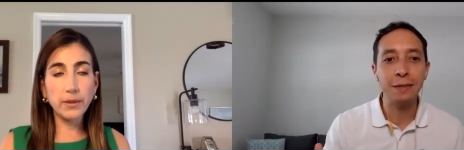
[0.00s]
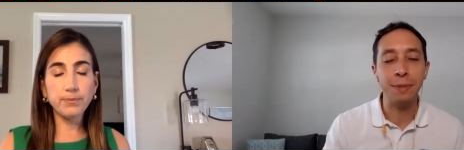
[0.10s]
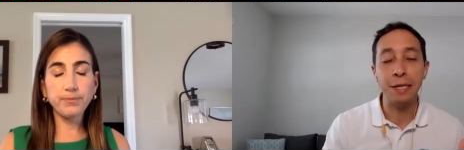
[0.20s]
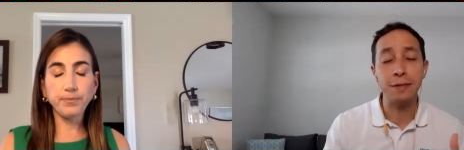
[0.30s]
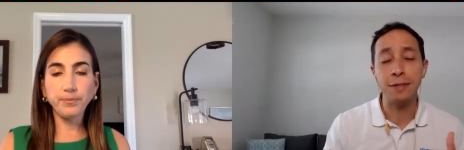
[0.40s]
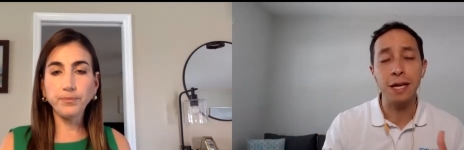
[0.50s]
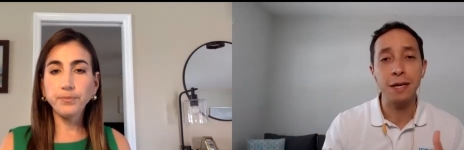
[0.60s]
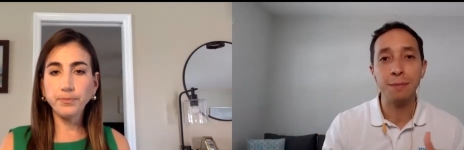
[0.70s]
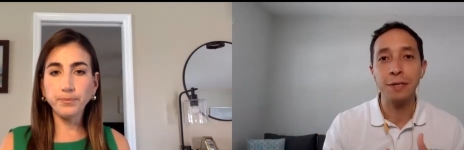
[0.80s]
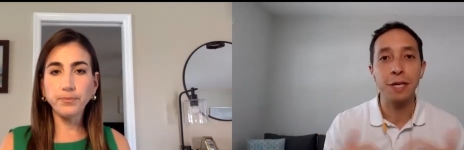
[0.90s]
Speaker 1: Because they
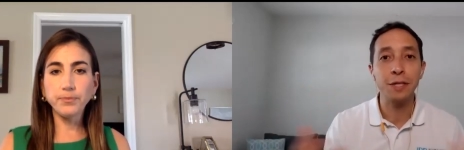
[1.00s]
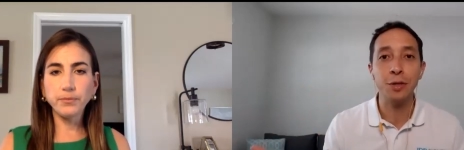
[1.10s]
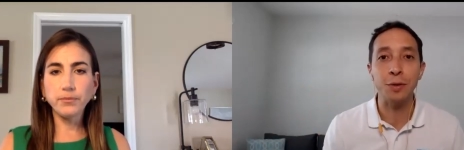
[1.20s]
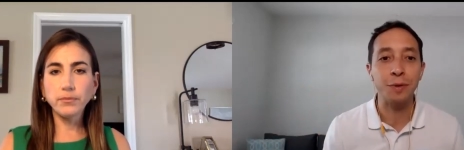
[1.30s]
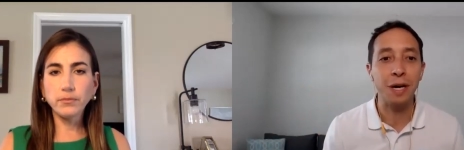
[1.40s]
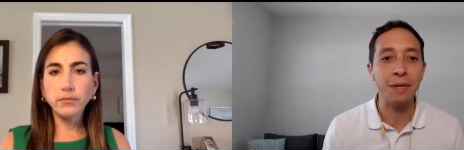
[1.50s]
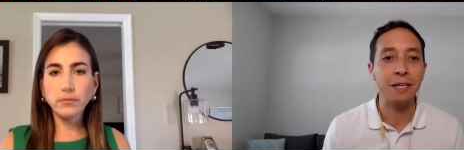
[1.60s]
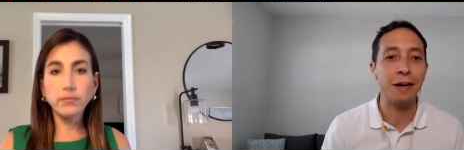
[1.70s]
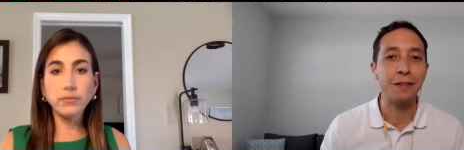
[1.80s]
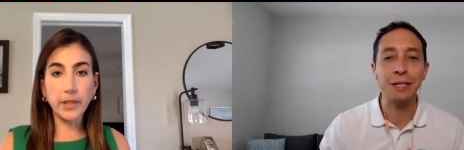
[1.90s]
because they do. I mean,
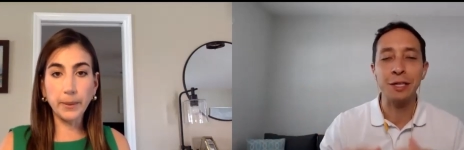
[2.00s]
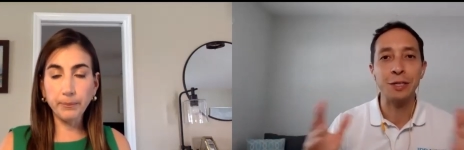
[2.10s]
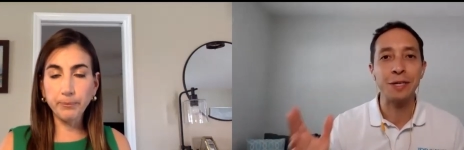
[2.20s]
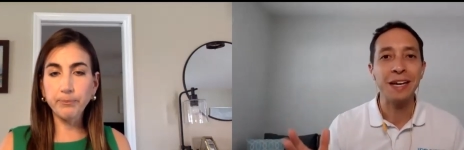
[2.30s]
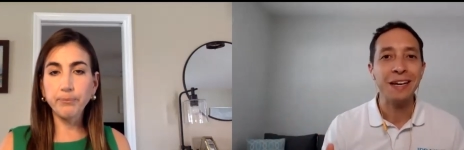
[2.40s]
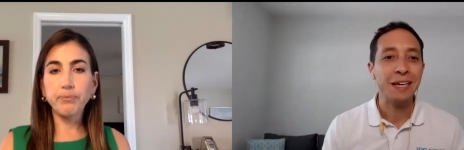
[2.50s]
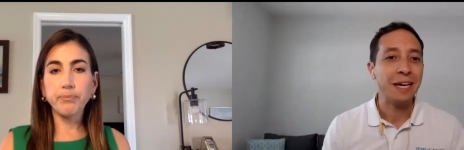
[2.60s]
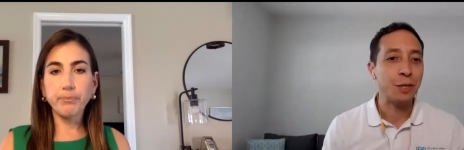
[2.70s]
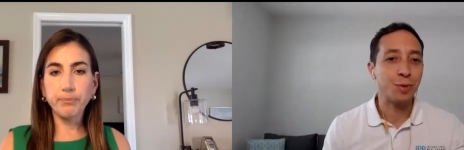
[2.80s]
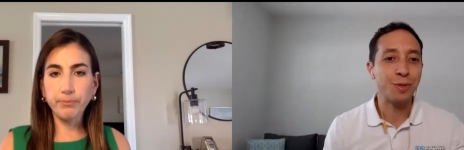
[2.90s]
I think there's
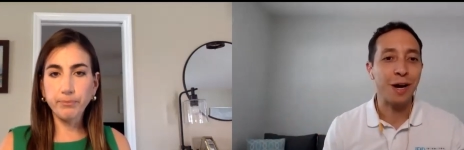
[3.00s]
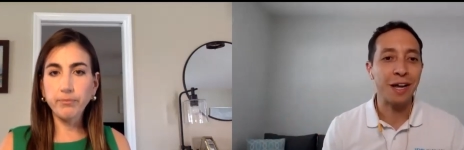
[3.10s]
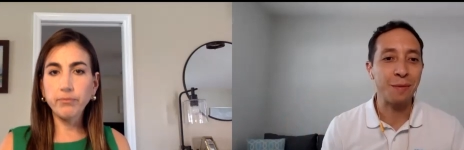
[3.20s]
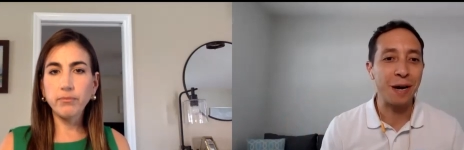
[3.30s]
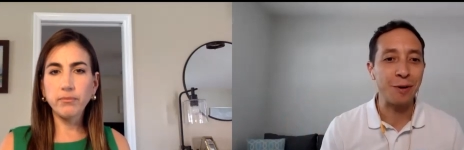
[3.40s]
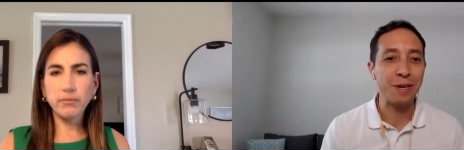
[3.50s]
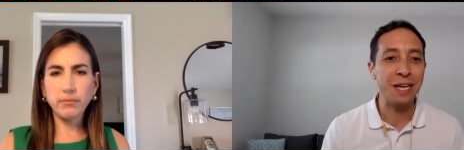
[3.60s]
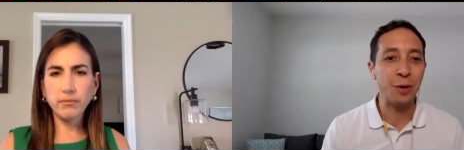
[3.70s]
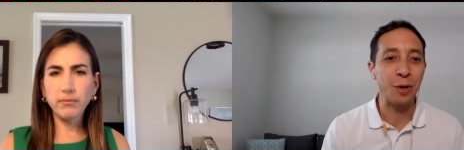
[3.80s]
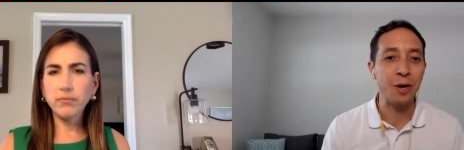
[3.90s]
as we are talking about you
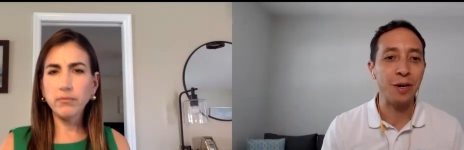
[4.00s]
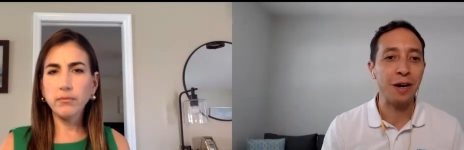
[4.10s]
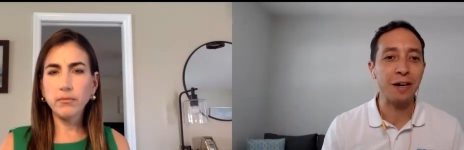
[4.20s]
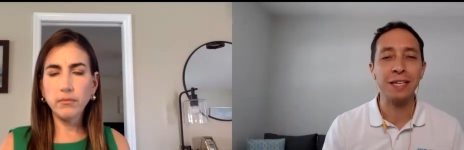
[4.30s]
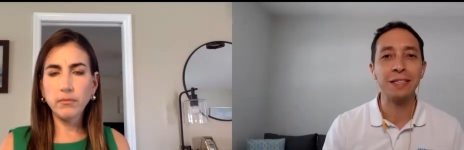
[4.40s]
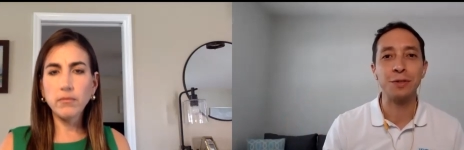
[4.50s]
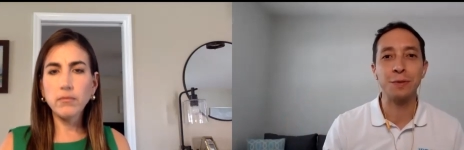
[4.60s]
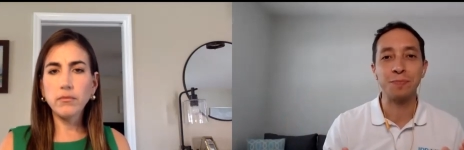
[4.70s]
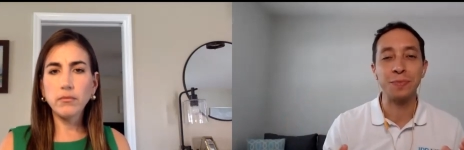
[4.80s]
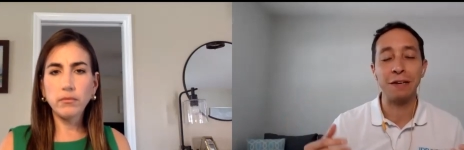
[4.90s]
know earlier, I think there's
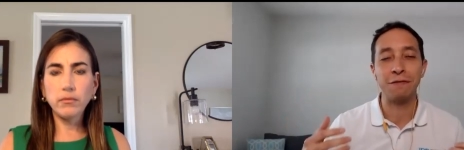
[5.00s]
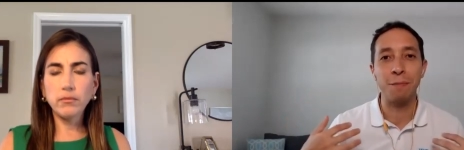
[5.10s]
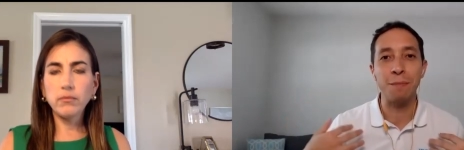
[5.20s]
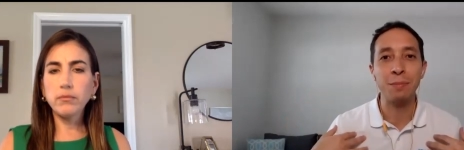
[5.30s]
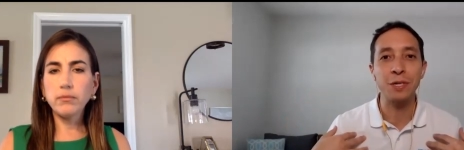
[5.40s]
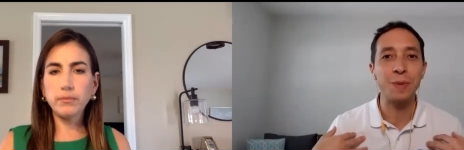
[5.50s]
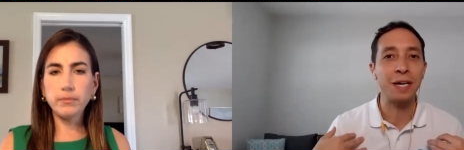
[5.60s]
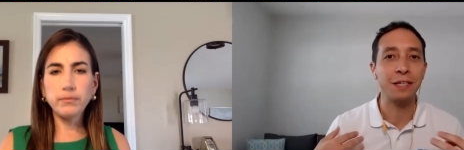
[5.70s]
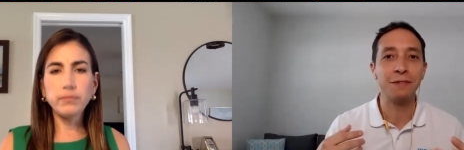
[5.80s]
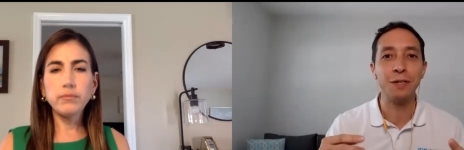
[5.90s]
from my
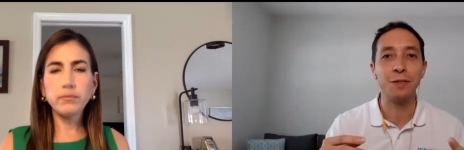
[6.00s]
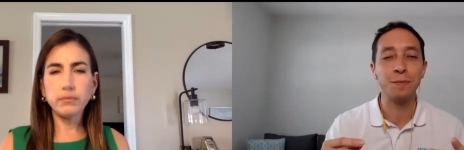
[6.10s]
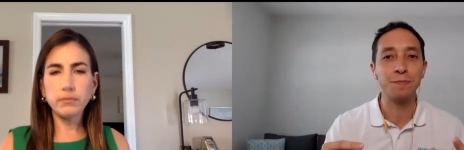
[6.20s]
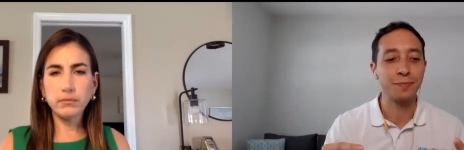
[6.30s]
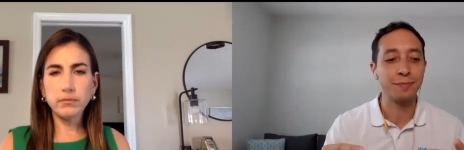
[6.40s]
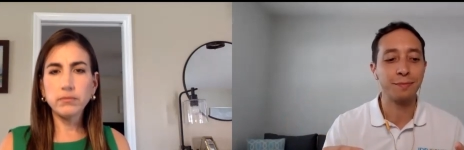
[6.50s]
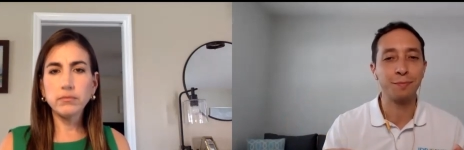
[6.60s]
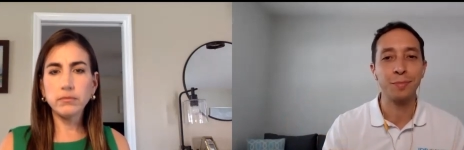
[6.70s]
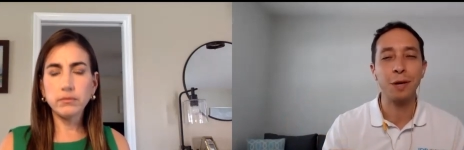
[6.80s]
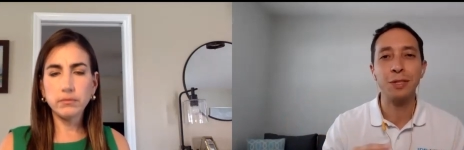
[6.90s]
perspective, there's
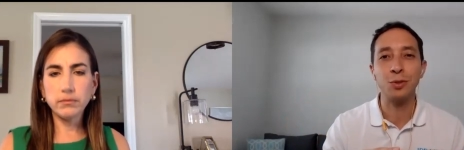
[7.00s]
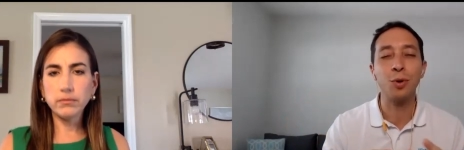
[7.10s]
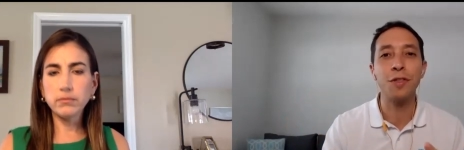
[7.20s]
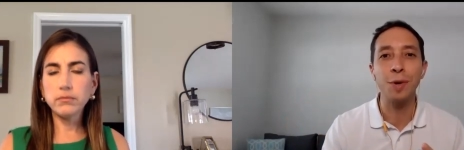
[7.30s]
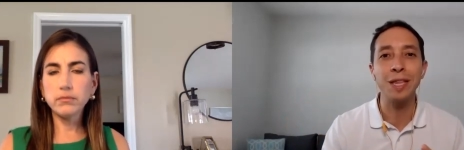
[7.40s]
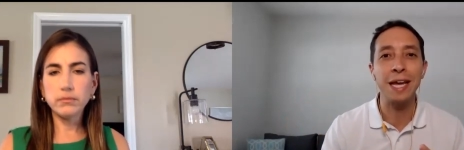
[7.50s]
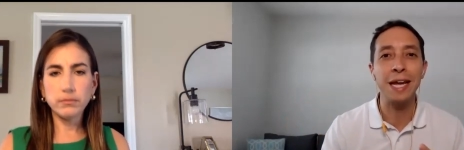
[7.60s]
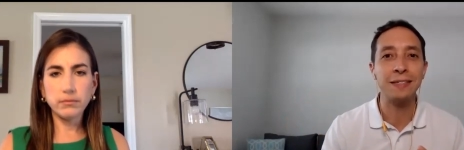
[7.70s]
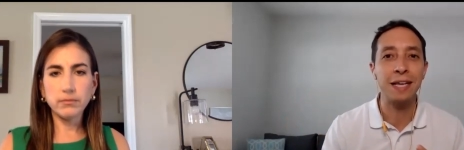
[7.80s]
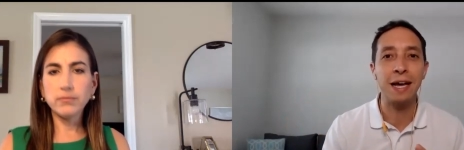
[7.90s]
probably two or three
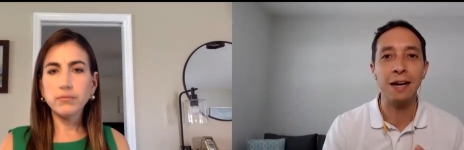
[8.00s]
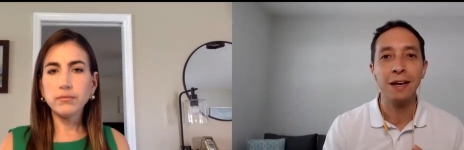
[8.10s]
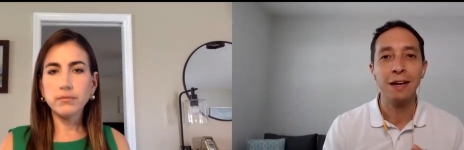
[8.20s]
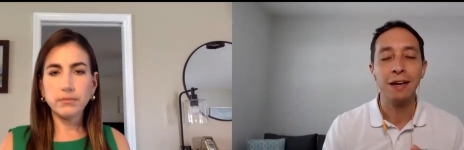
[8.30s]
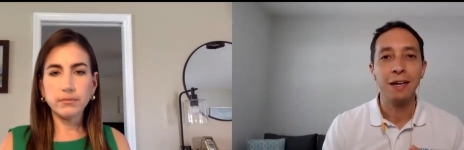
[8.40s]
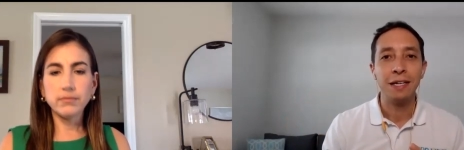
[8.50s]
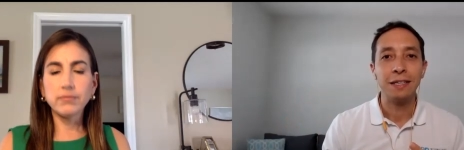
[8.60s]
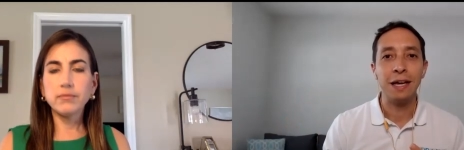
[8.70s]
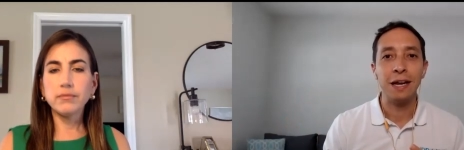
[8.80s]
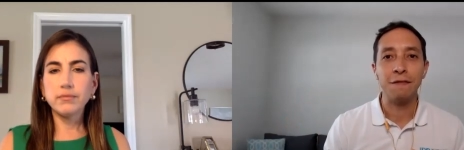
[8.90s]
things that
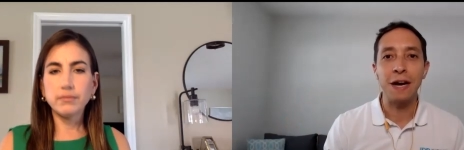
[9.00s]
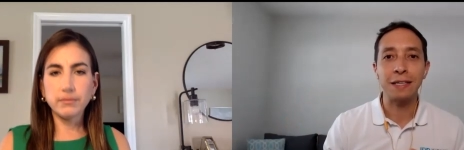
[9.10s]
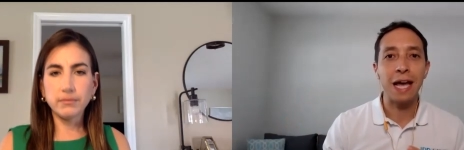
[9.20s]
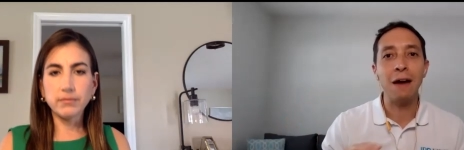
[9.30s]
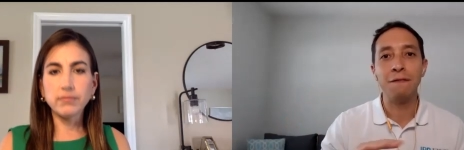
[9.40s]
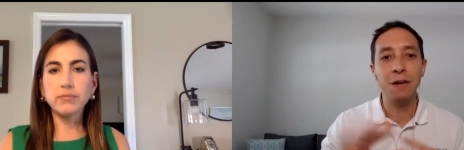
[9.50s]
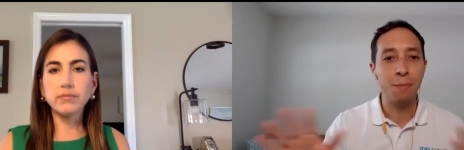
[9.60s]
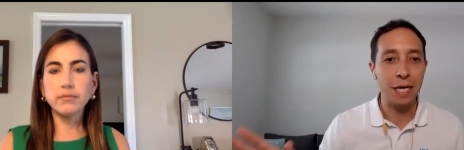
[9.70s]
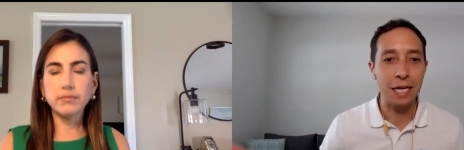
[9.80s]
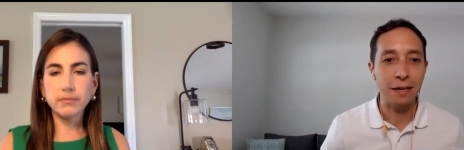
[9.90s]
that affect
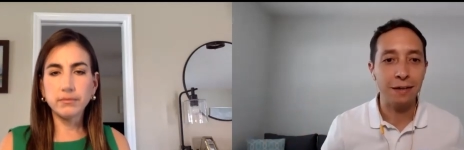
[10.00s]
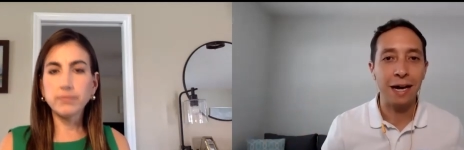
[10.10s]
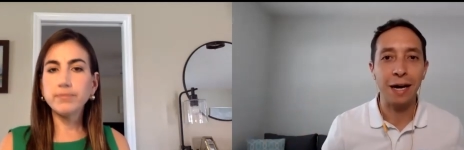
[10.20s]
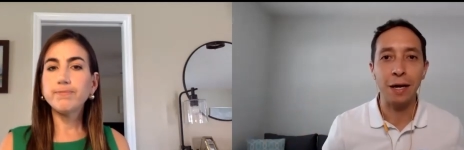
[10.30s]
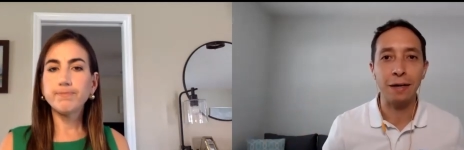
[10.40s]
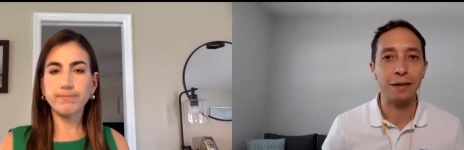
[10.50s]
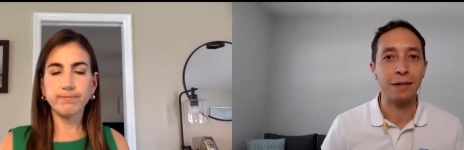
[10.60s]
everybody, uh,